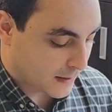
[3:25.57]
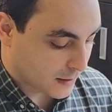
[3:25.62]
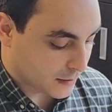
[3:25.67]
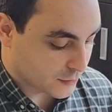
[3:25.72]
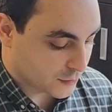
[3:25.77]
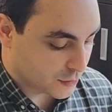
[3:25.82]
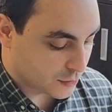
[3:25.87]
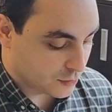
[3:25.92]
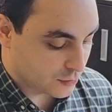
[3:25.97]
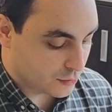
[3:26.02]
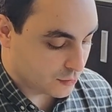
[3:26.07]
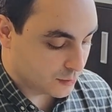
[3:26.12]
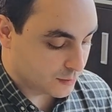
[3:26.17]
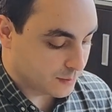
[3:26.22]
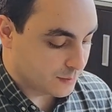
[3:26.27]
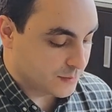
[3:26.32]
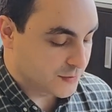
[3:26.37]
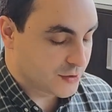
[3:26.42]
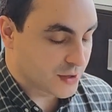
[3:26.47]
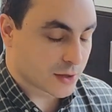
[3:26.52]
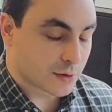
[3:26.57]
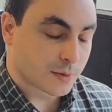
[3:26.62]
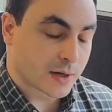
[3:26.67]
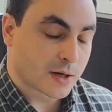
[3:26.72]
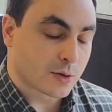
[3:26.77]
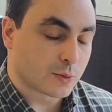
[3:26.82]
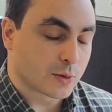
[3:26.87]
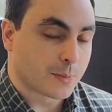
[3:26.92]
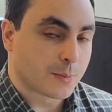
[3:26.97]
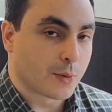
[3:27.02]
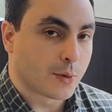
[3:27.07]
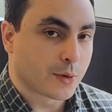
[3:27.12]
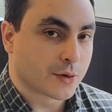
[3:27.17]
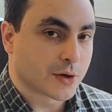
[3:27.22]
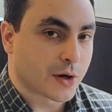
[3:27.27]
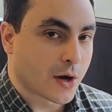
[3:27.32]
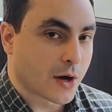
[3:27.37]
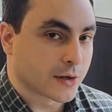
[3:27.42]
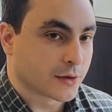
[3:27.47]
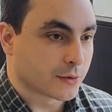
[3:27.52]
uh, to generate a
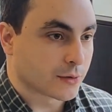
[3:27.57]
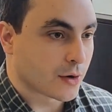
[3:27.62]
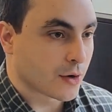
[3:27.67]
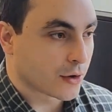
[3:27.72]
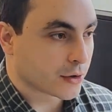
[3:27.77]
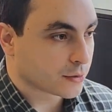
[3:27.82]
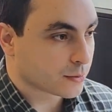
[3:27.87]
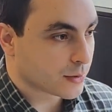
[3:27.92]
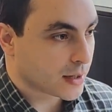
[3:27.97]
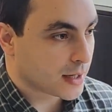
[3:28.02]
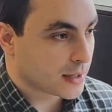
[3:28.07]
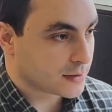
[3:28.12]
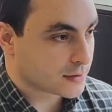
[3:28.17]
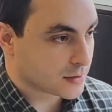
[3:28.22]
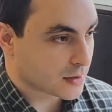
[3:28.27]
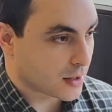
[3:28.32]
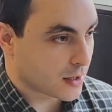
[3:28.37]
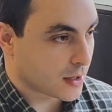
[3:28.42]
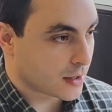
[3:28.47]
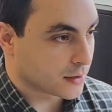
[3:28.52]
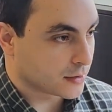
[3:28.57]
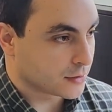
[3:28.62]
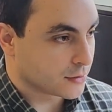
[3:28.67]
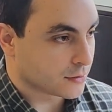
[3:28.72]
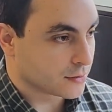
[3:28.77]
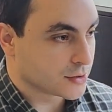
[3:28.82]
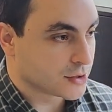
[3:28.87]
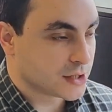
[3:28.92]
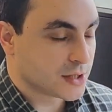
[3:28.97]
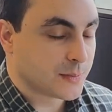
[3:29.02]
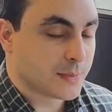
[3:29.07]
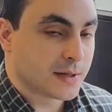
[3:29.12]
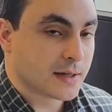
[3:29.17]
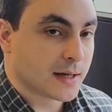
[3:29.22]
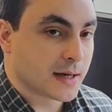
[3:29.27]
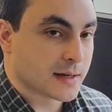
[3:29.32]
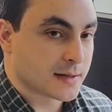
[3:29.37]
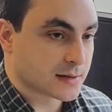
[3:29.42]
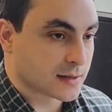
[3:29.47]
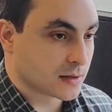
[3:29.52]
report on your heart rate, on your
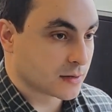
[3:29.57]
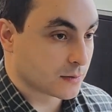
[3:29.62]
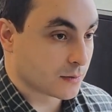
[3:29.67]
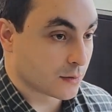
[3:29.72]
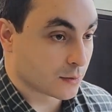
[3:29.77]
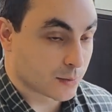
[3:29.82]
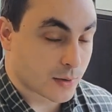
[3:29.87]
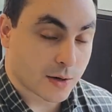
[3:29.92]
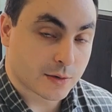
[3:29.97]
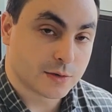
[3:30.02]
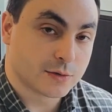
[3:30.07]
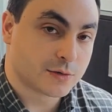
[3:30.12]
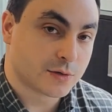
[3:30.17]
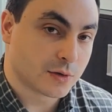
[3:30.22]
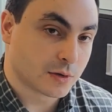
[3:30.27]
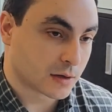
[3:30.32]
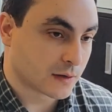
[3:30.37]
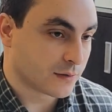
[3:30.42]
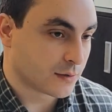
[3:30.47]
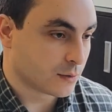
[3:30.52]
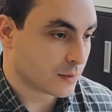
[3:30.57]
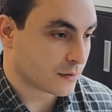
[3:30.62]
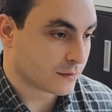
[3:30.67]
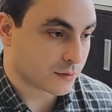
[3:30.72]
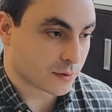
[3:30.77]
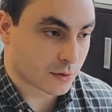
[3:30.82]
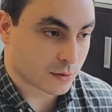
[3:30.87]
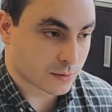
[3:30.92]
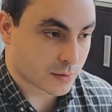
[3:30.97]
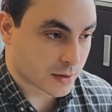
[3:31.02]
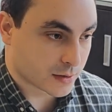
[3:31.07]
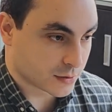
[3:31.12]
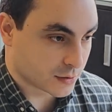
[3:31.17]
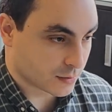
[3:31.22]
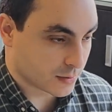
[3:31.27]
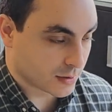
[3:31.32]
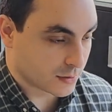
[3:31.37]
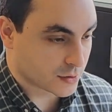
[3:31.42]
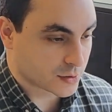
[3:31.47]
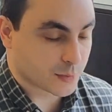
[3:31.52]
GPS, and the route you took if you went for a run
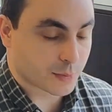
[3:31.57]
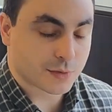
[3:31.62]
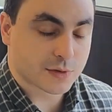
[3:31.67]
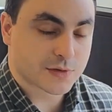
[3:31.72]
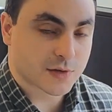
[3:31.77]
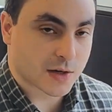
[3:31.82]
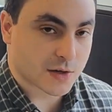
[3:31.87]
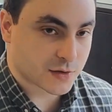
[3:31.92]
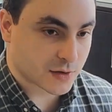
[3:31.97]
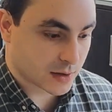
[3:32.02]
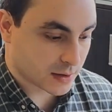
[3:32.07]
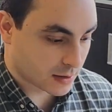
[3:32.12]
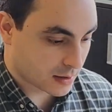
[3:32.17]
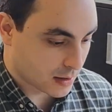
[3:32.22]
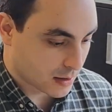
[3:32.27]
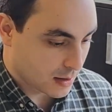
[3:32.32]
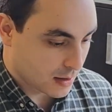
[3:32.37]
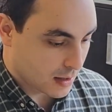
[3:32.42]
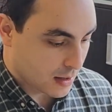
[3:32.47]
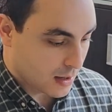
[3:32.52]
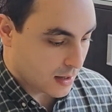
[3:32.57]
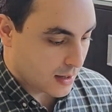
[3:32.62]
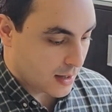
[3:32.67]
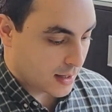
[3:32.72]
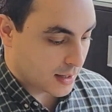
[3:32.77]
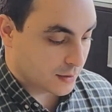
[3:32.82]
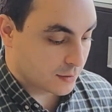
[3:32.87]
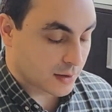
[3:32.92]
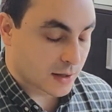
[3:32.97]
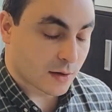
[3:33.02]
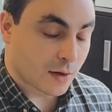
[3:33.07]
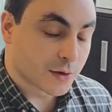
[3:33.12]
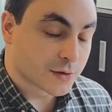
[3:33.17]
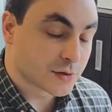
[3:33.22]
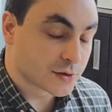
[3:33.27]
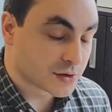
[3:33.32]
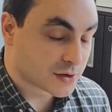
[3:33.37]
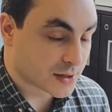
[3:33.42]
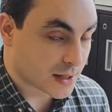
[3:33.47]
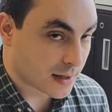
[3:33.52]
during your sports session. And you can
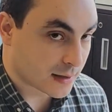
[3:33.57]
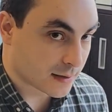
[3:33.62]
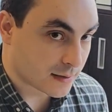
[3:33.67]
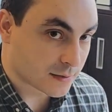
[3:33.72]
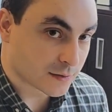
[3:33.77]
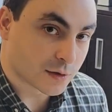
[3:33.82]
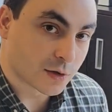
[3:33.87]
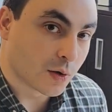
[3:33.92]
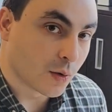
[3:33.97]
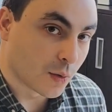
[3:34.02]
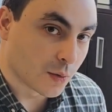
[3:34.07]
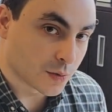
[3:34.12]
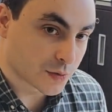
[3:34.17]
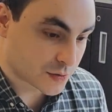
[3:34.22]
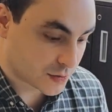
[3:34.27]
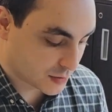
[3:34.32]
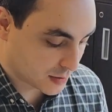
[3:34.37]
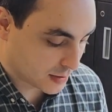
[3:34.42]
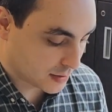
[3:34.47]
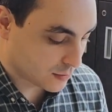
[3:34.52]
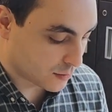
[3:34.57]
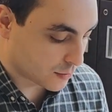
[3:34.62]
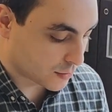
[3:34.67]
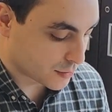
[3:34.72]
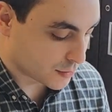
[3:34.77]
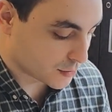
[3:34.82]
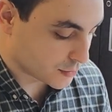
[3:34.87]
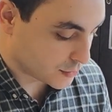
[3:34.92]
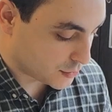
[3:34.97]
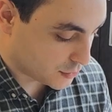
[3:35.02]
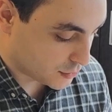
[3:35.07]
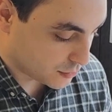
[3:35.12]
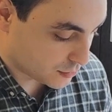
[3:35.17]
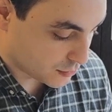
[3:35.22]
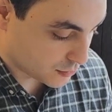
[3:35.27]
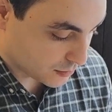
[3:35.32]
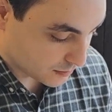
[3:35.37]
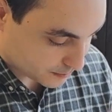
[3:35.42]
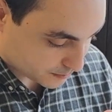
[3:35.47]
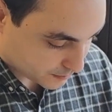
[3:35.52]
also set goals in order
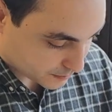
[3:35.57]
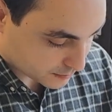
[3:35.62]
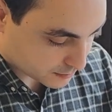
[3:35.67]
to